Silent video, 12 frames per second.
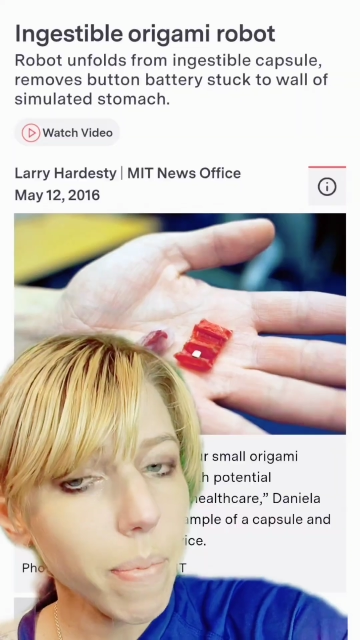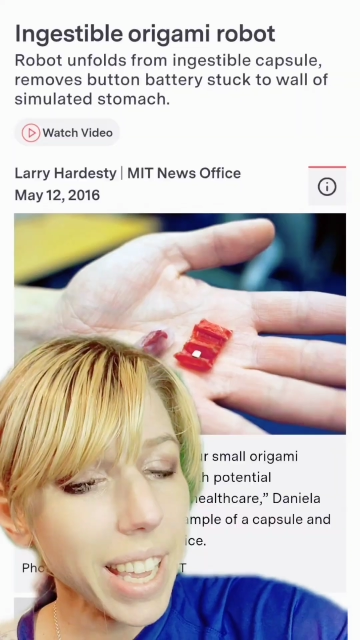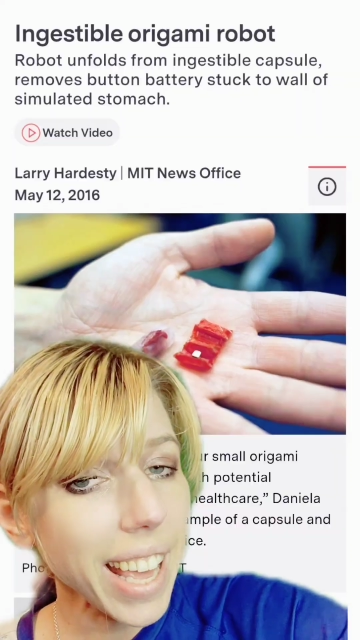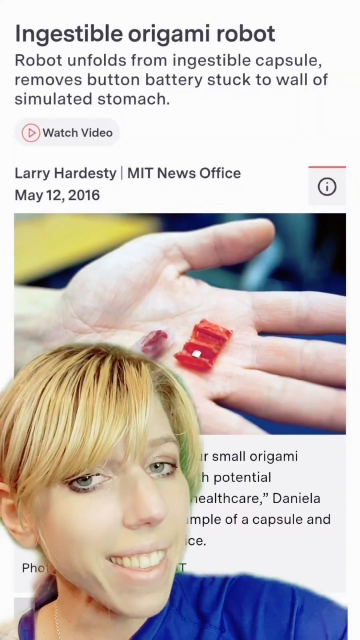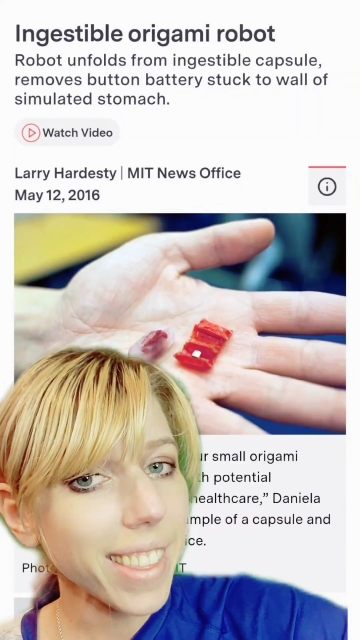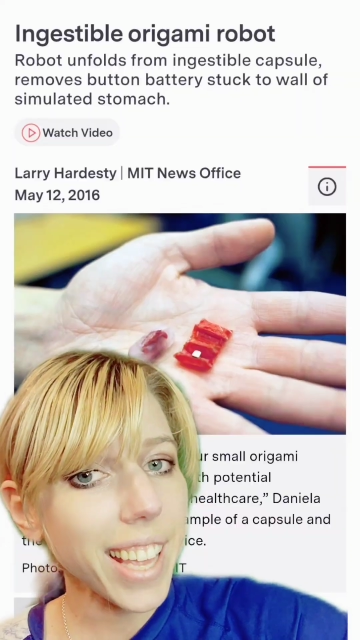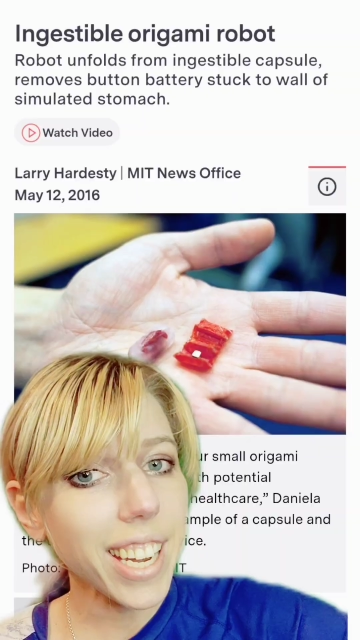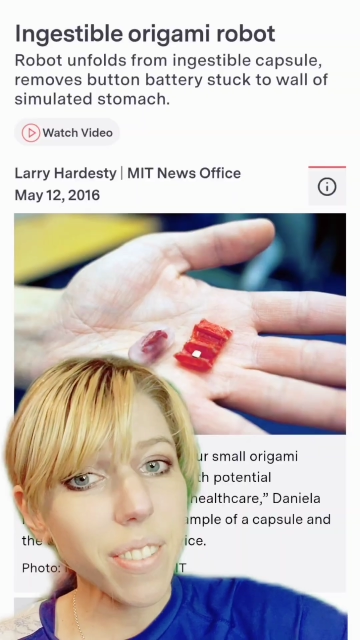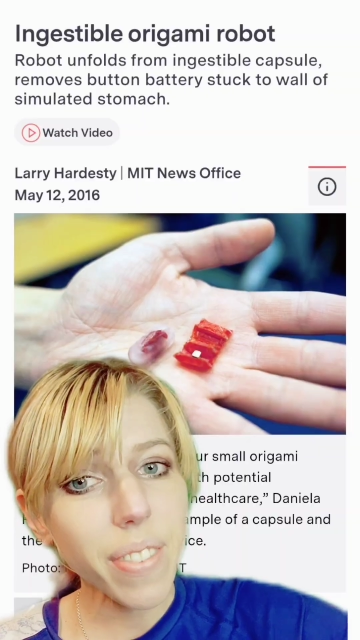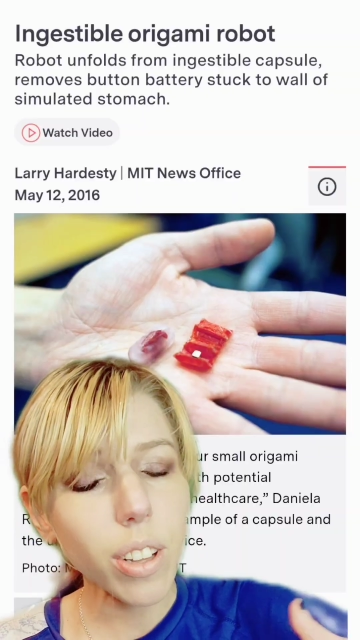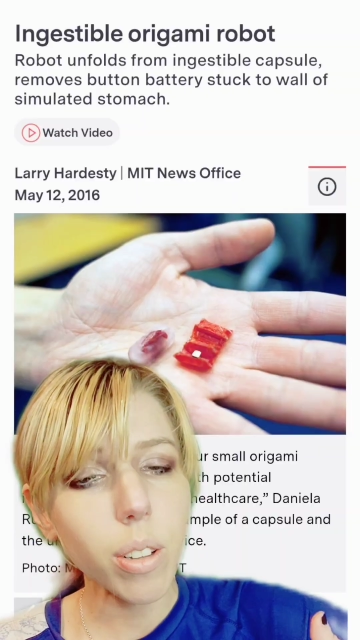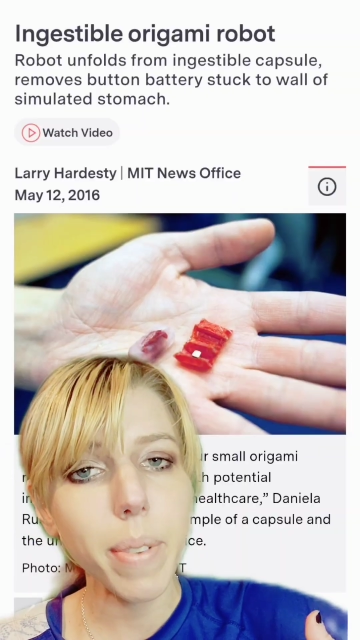But yes, in
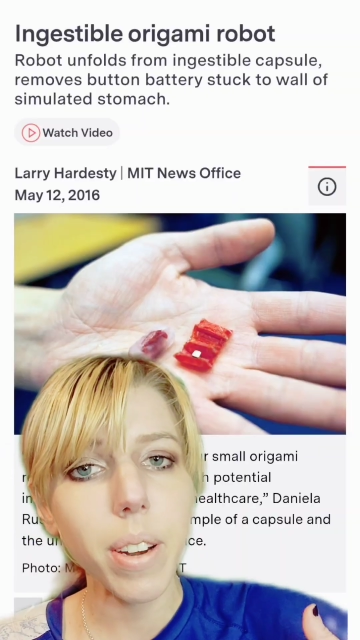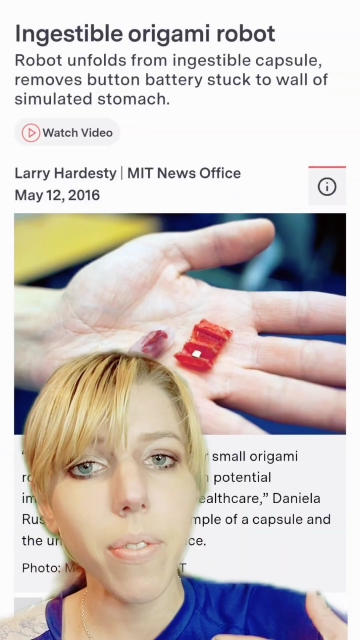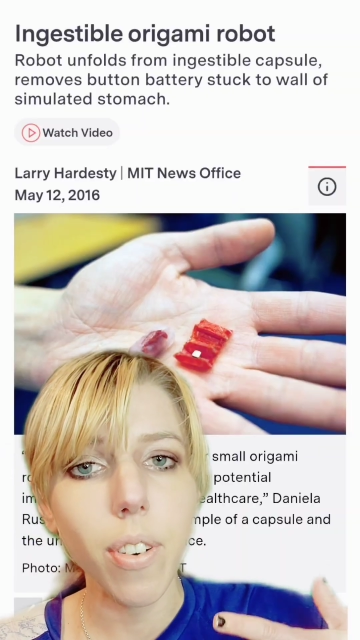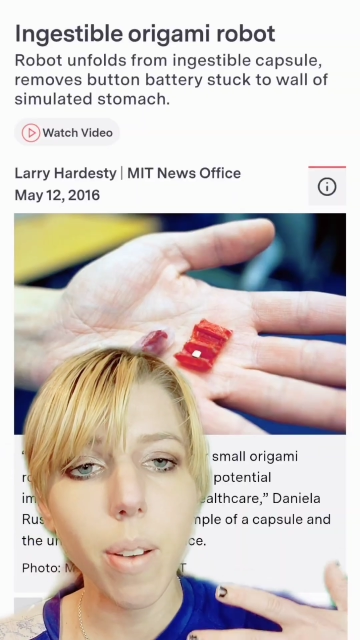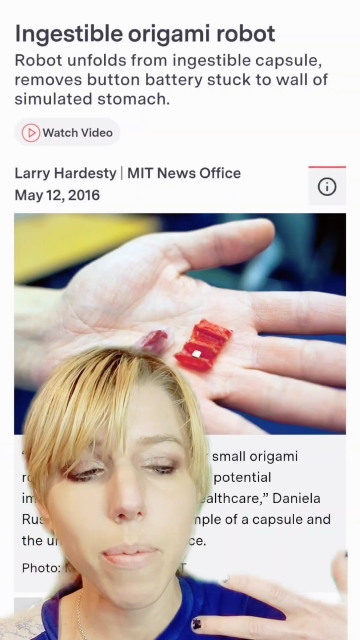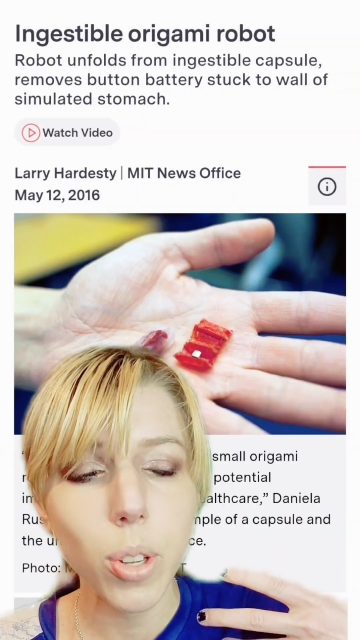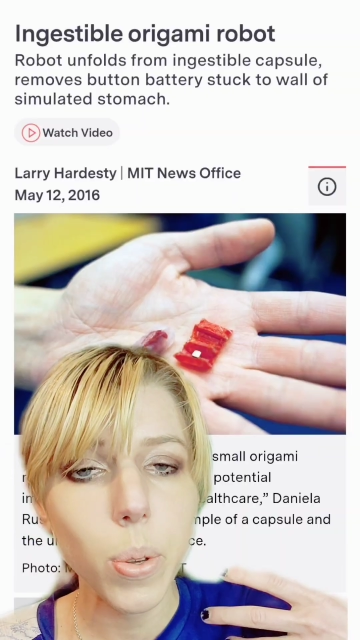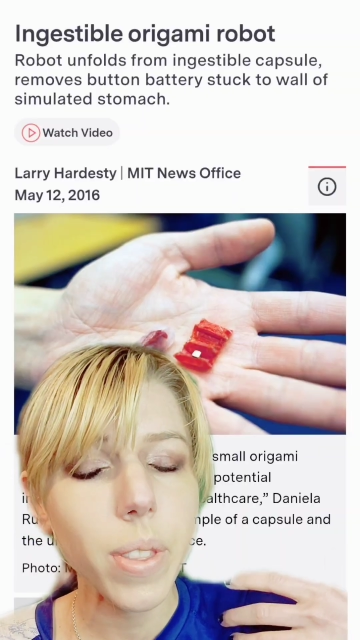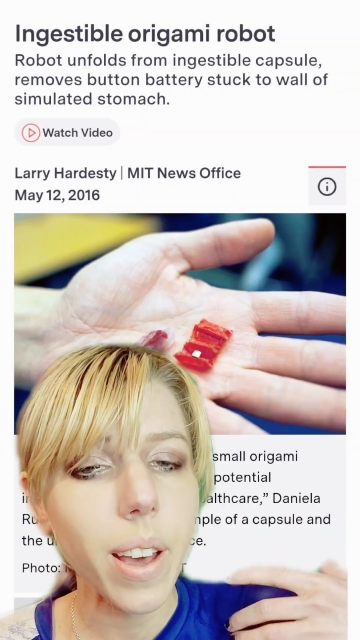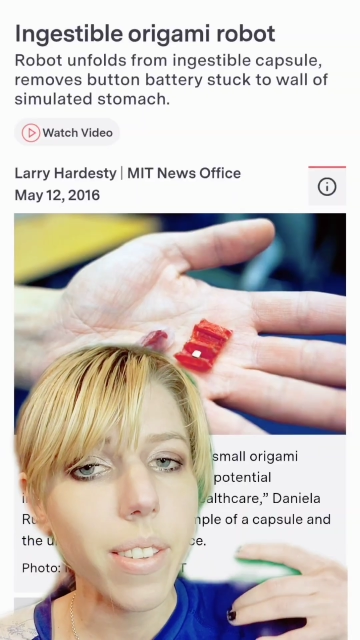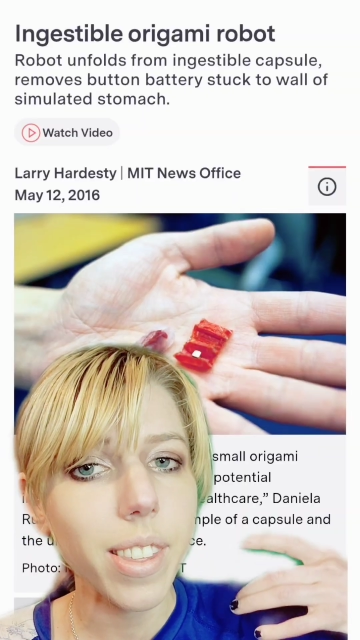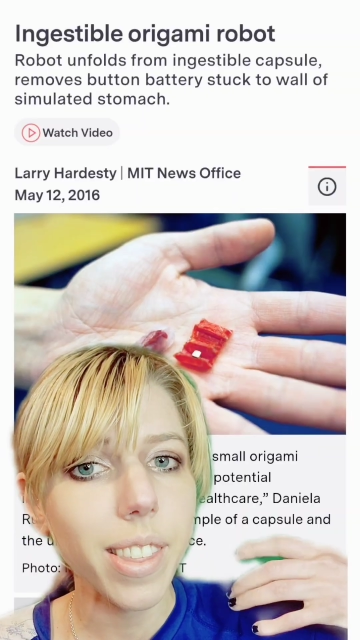development from
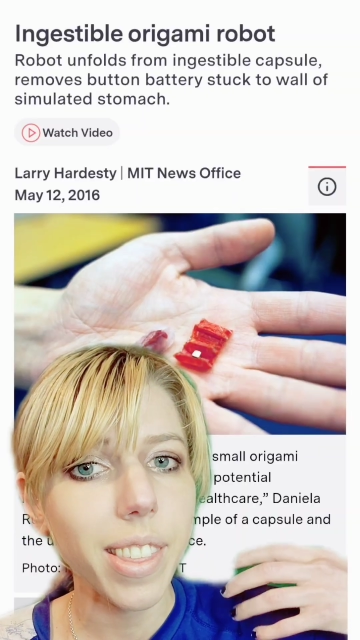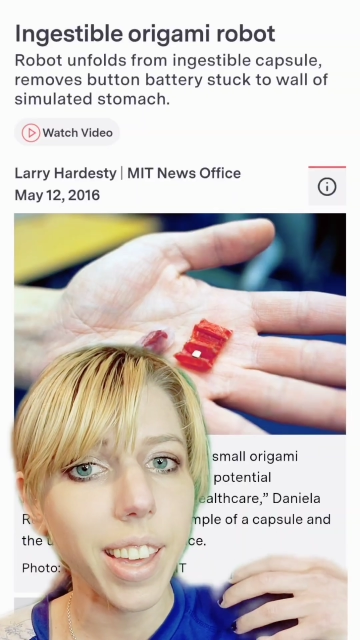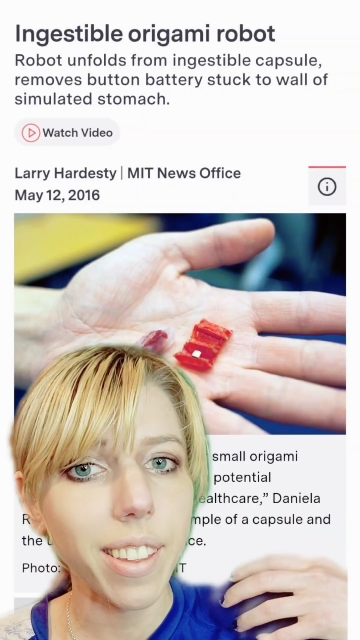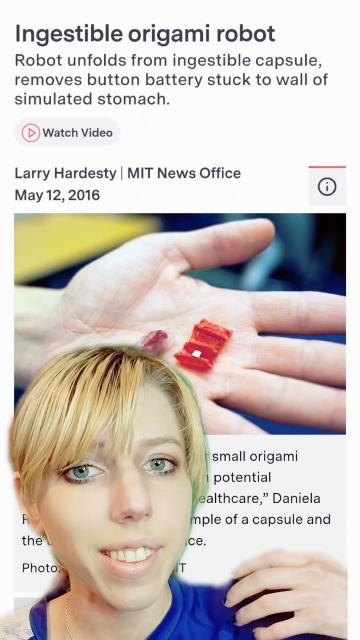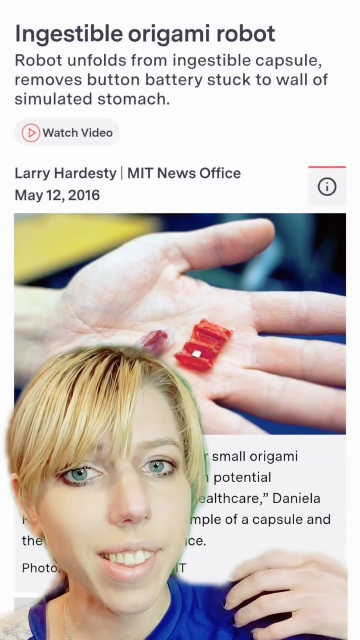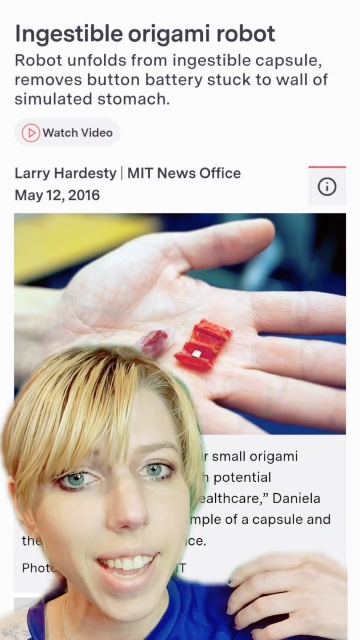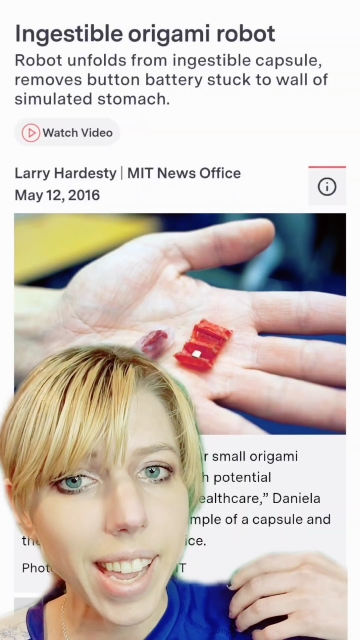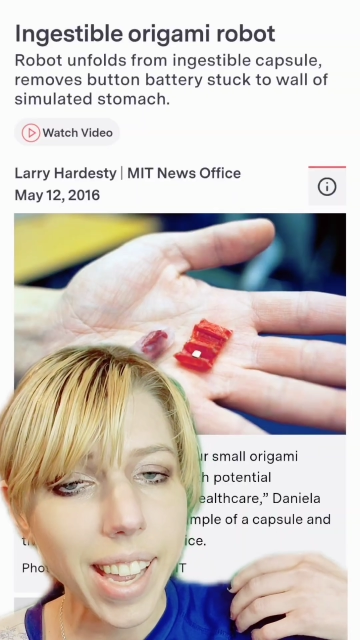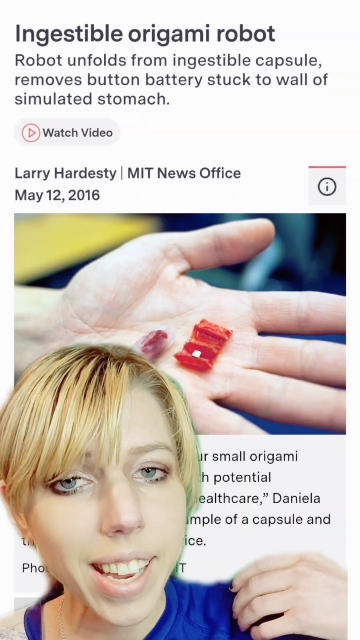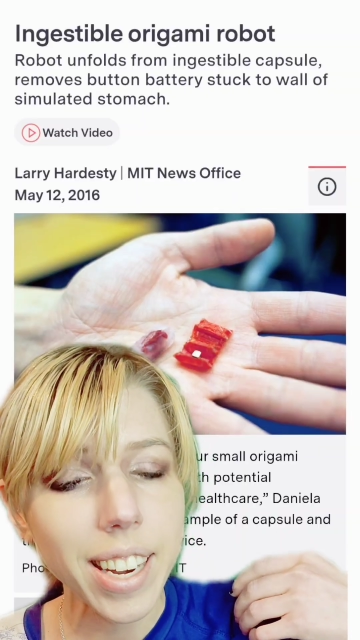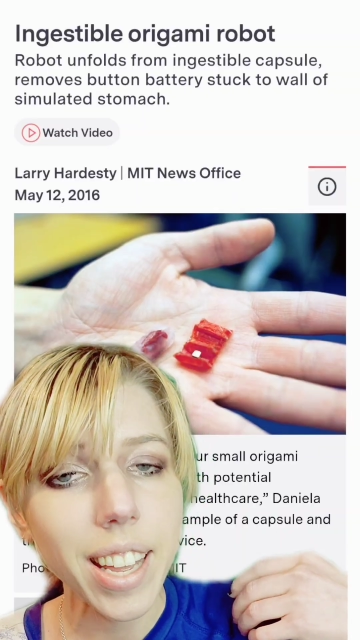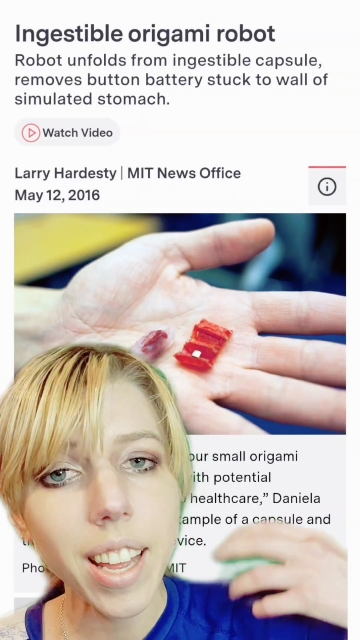
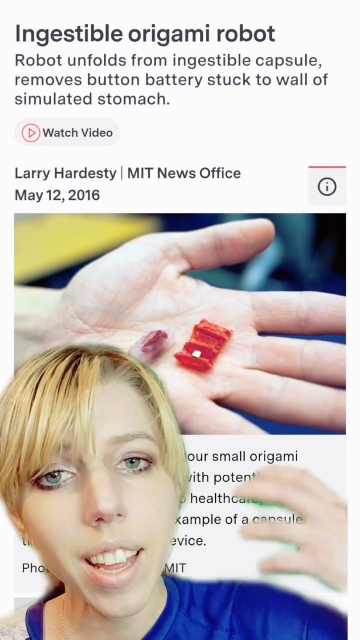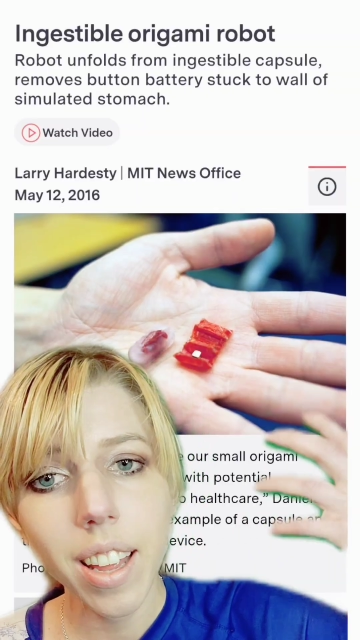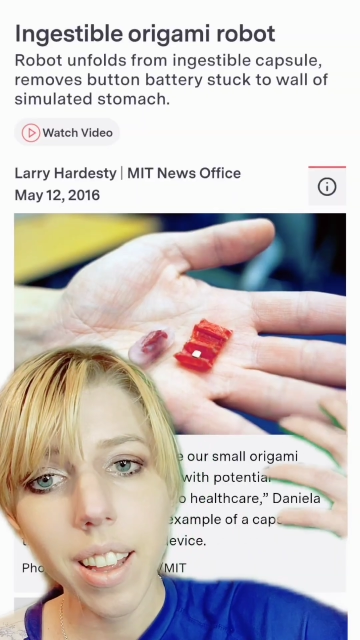2016,